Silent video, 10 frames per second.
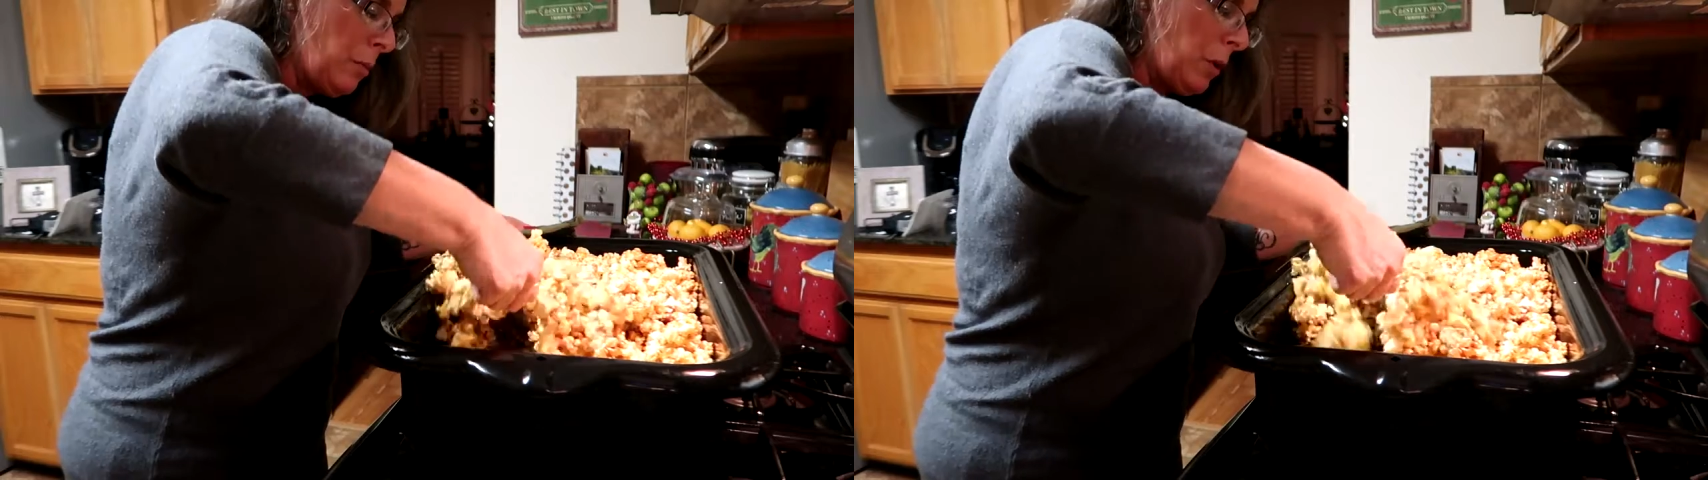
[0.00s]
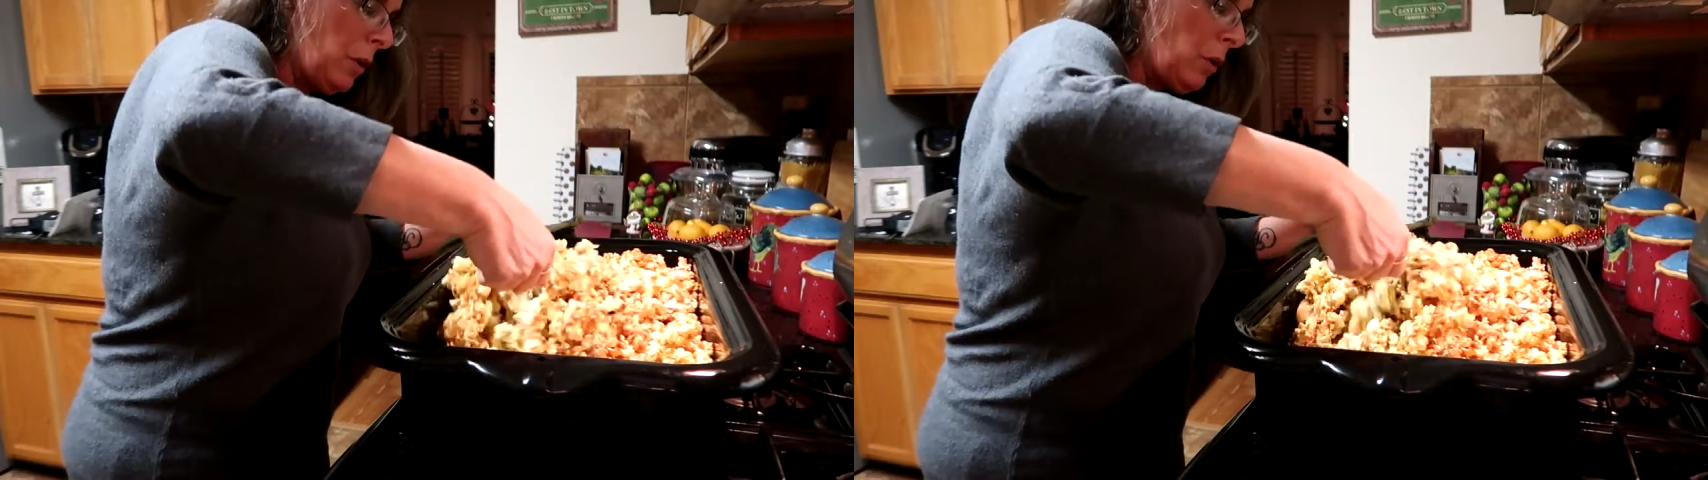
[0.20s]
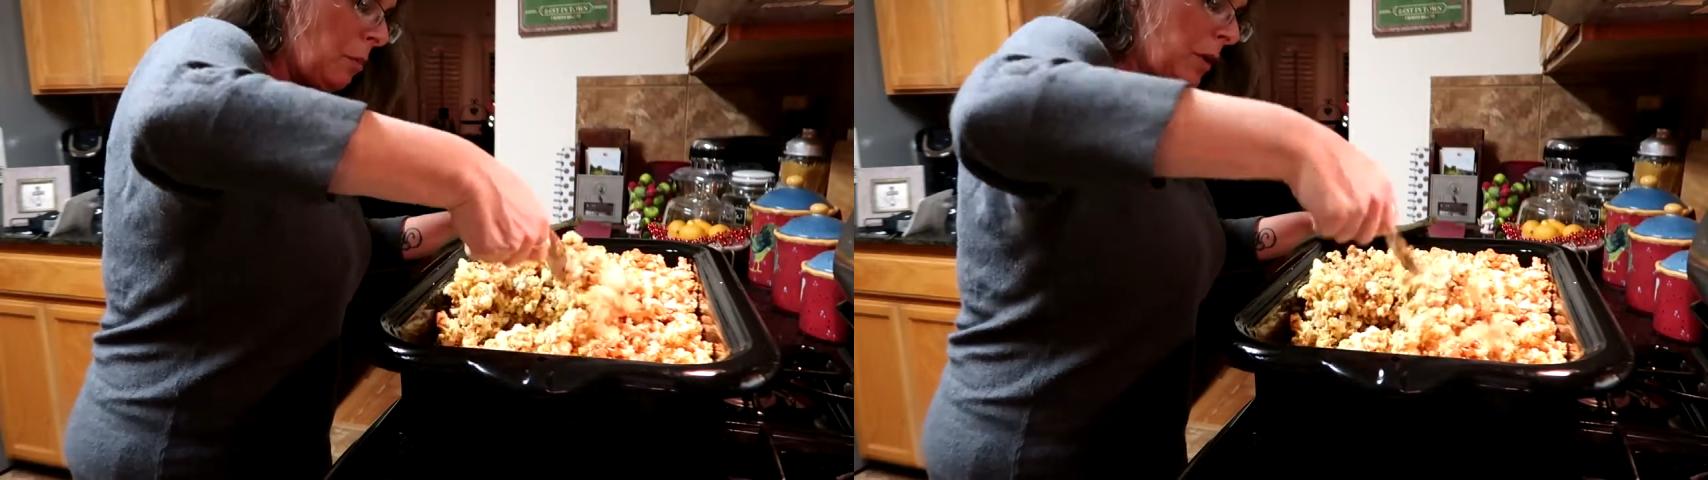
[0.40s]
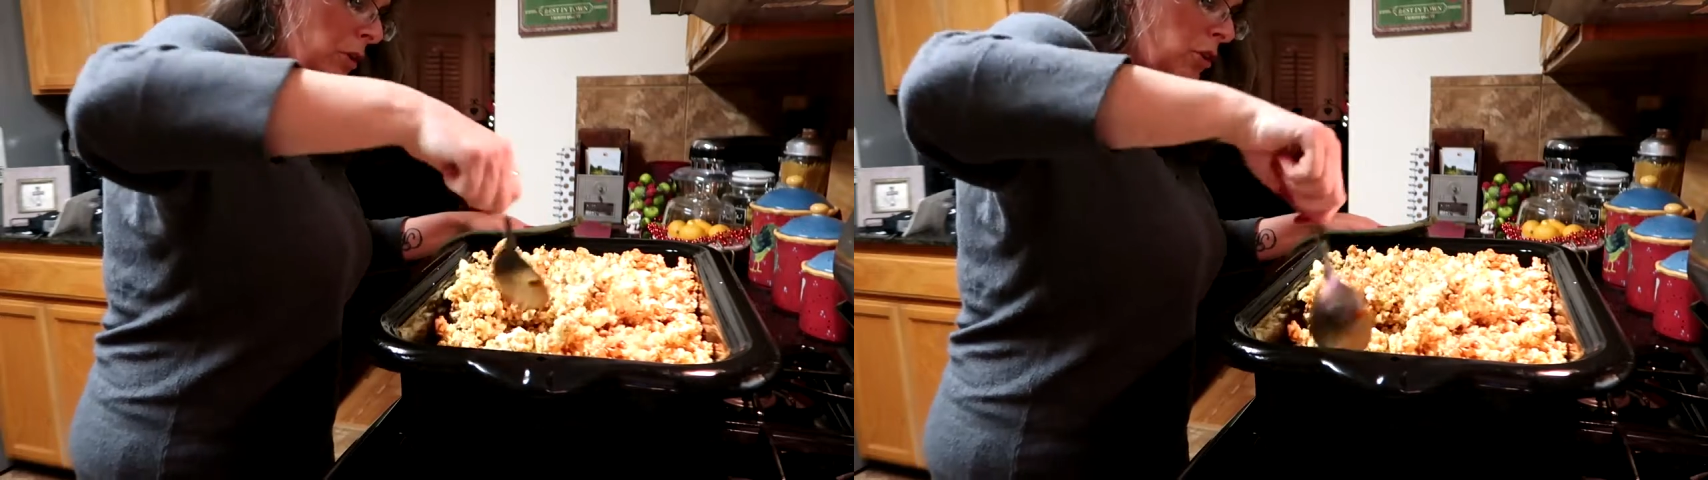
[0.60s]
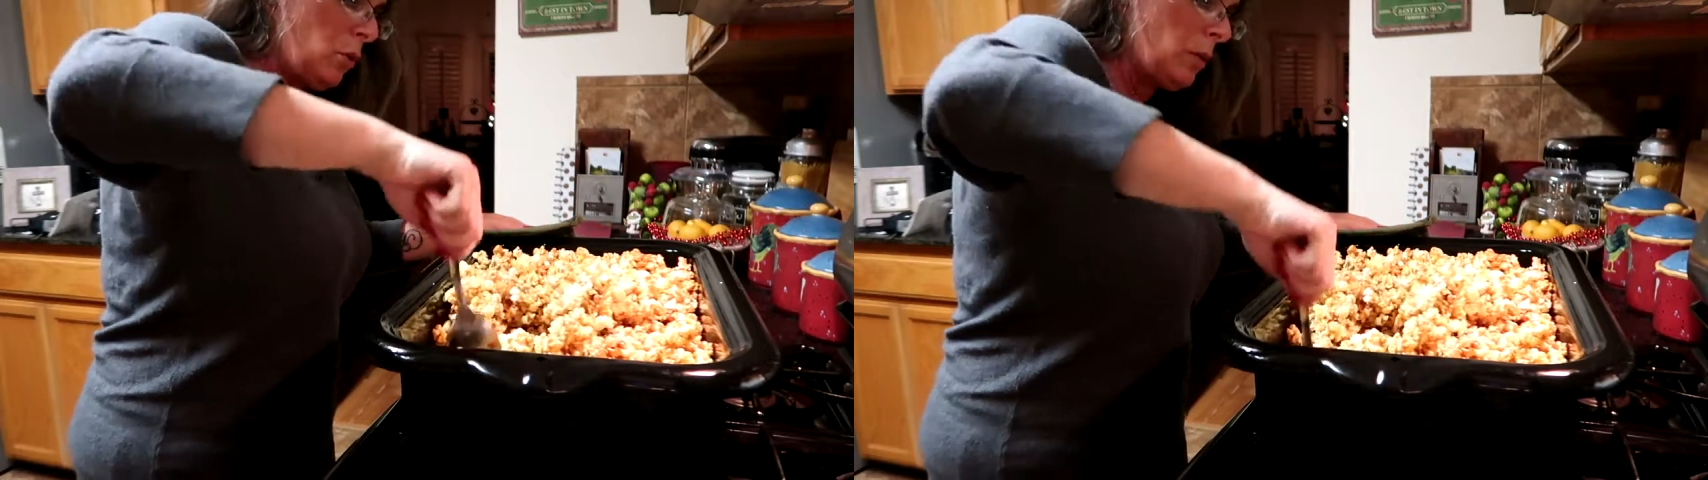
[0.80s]
you, Paloma.
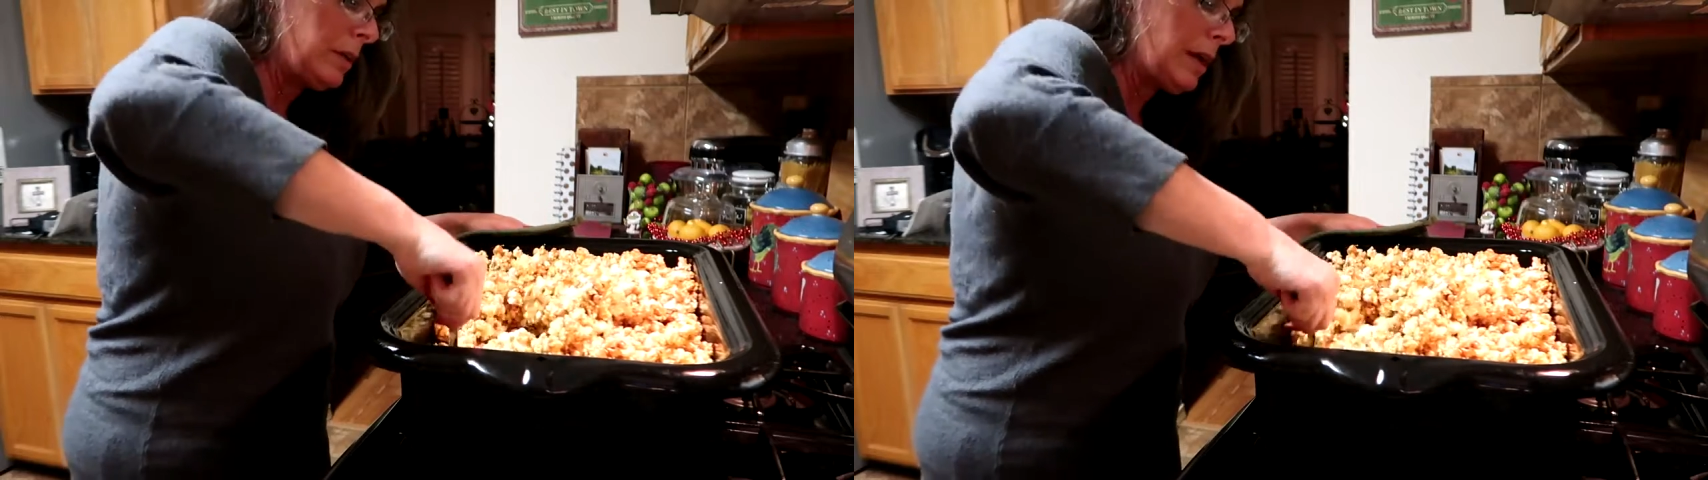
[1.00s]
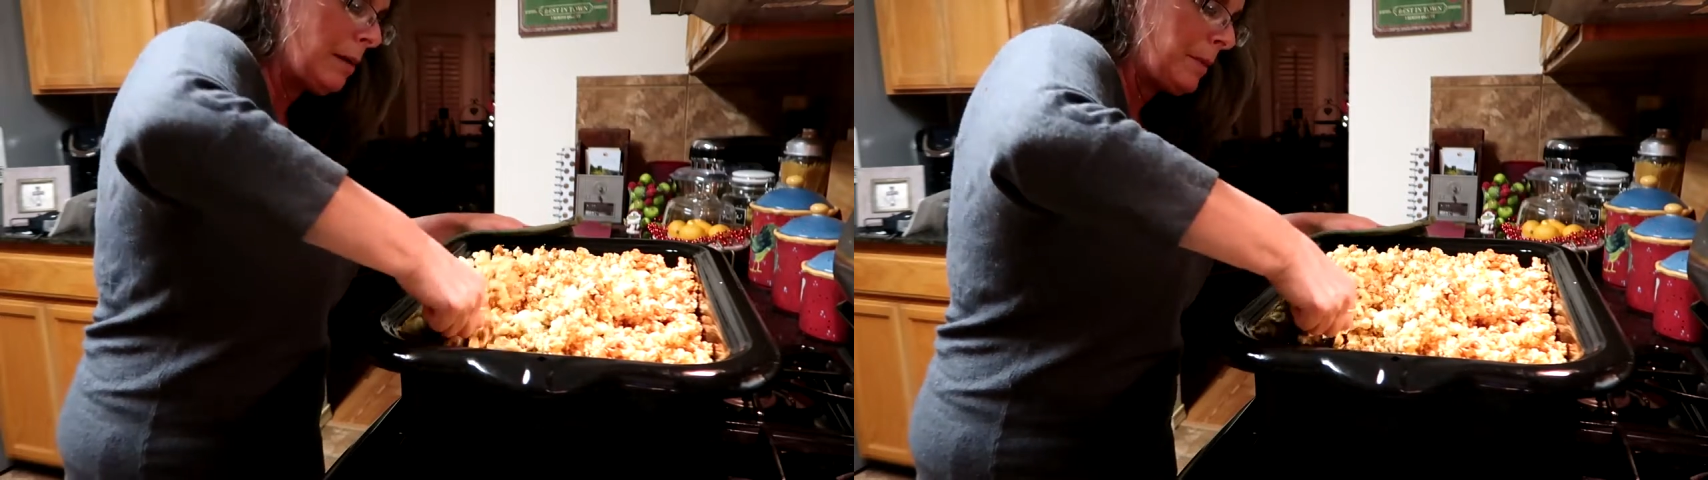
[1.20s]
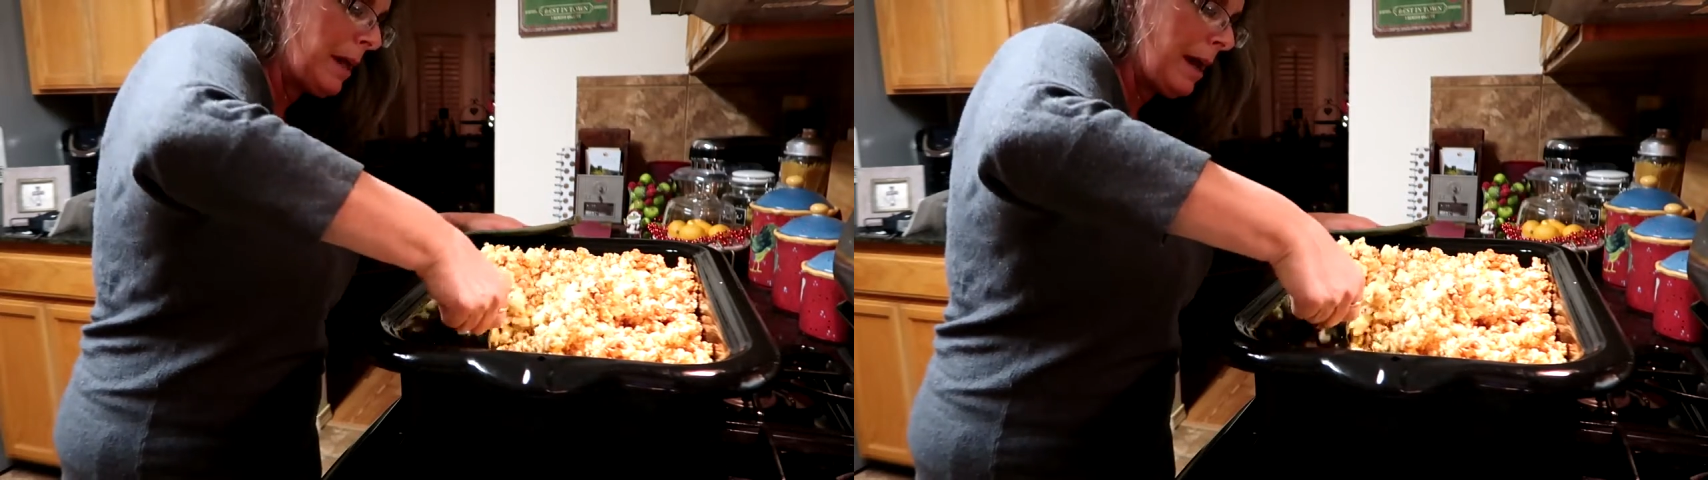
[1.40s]
You would not be